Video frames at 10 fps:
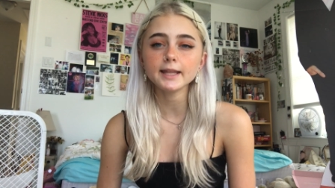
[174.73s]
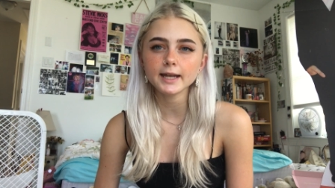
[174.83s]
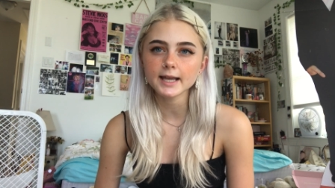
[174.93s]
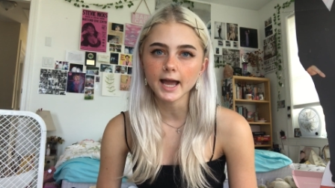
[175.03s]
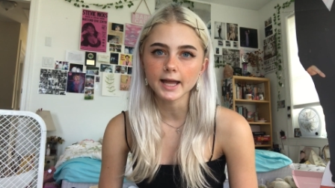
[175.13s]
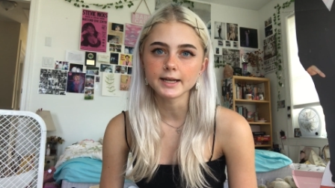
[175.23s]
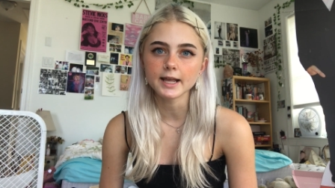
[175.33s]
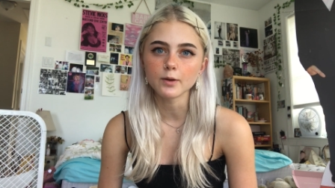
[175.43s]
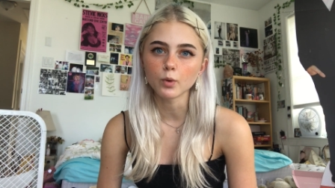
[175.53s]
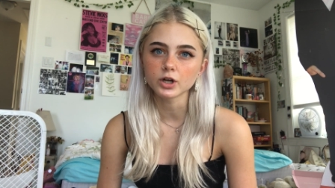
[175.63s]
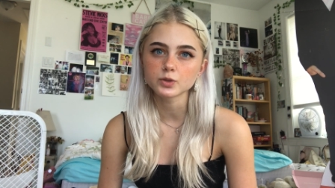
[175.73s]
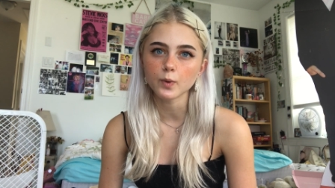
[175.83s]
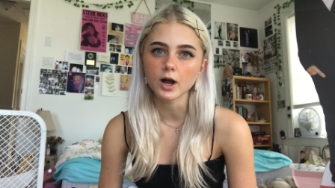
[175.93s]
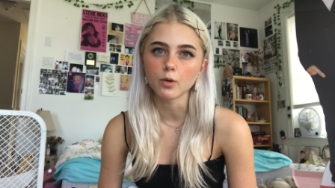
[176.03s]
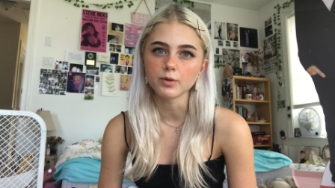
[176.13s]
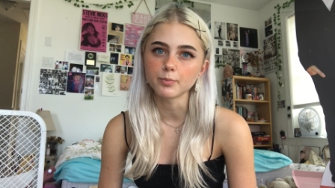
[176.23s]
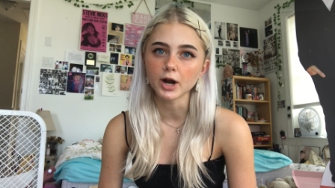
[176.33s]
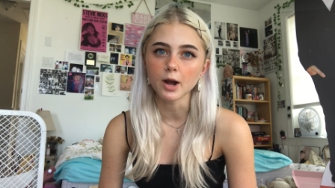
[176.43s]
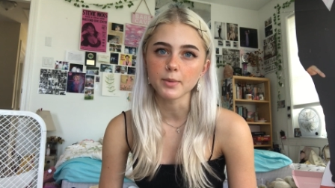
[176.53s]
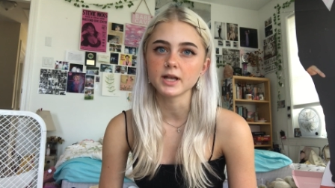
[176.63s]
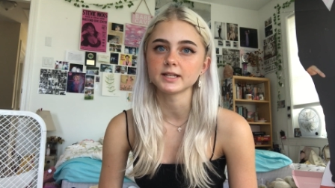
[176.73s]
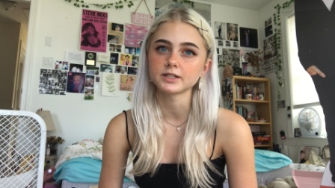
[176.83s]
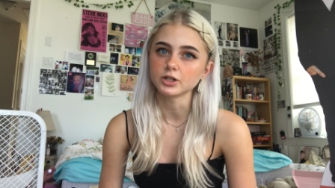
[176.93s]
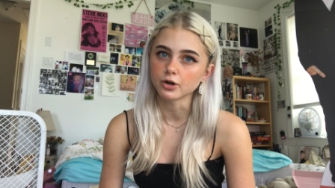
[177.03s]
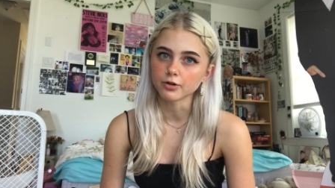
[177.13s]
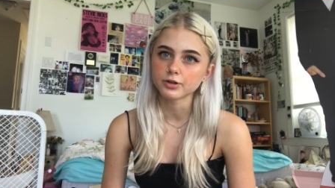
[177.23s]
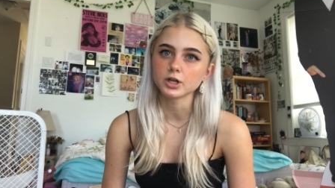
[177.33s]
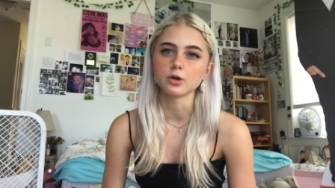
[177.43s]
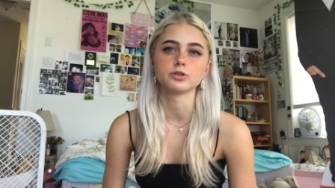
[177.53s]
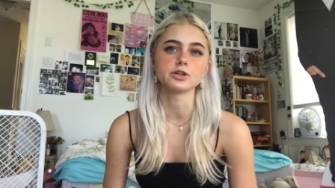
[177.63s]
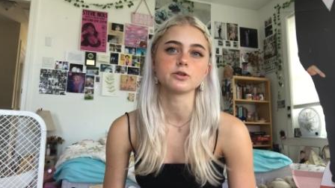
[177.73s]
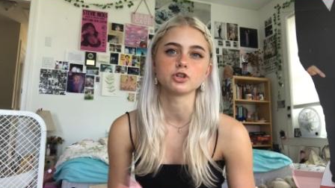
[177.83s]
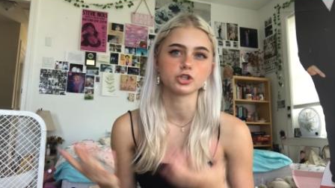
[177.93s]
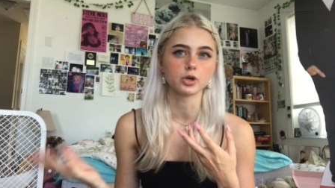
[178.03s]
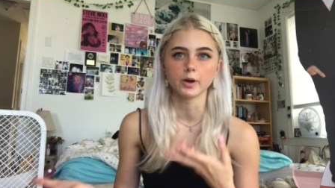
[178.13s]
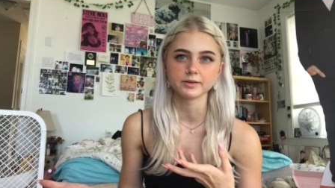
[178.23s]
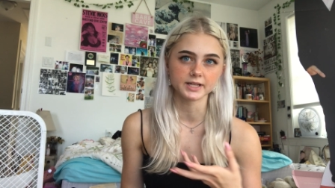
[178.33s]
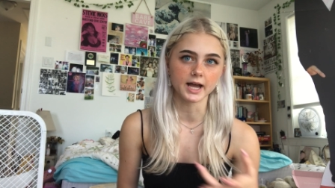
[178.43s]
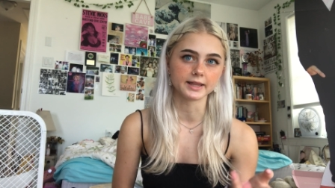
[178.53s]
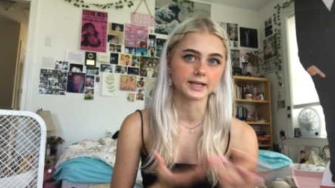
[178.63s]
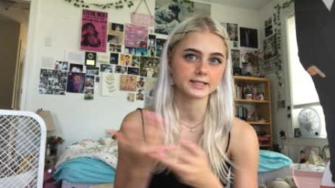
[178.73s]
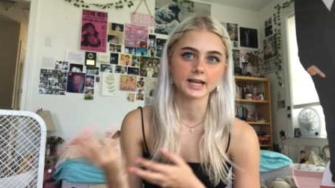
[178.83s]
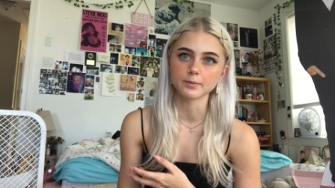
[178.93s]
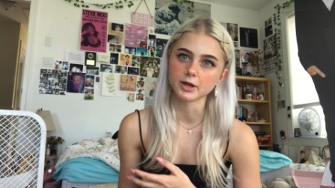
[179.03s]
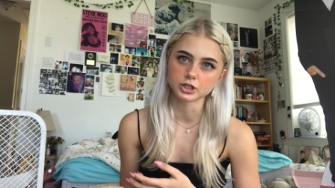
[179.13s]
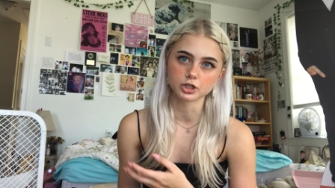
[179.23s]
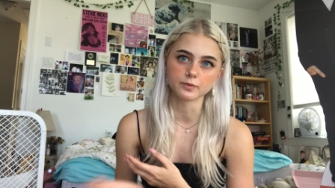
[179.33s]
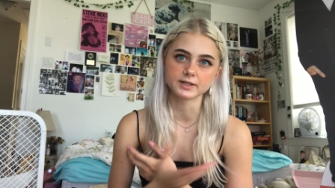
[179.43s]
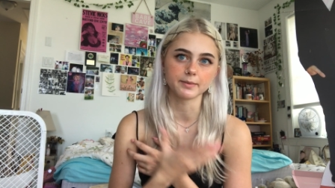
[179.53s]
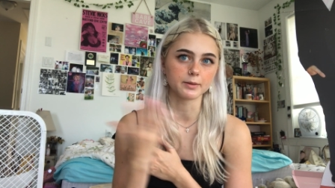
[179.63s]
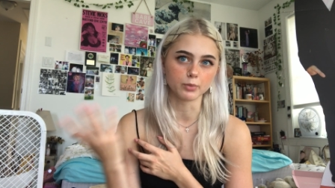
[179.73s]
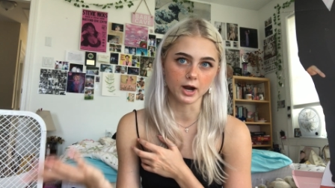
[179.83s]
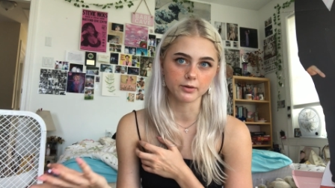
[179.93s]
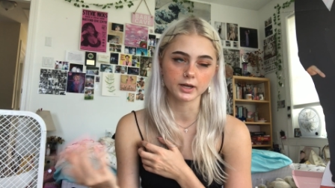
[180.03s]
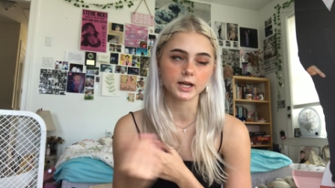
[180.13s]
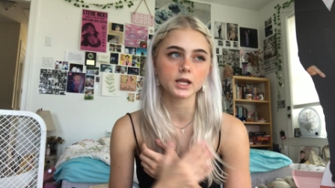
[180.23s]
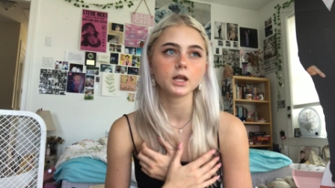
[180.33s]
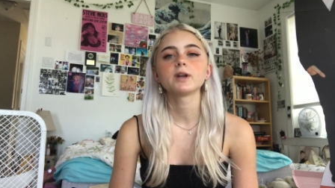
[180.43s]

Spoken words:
And then again, it works well with brown because that's an earth tone, so you can just go outside and like take a picture with something brown in it.